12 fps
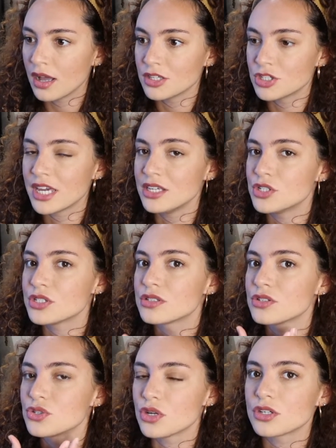changes
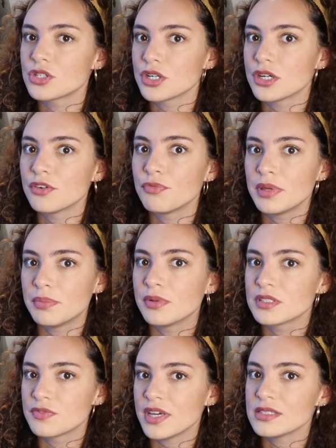the structure of
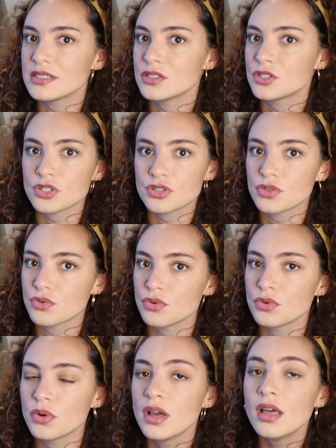people's faces just
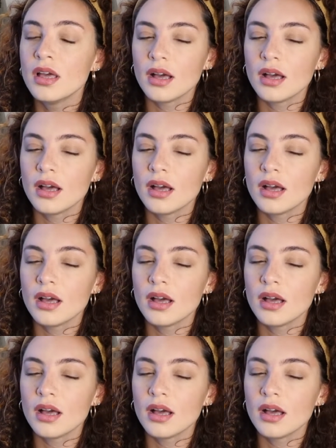through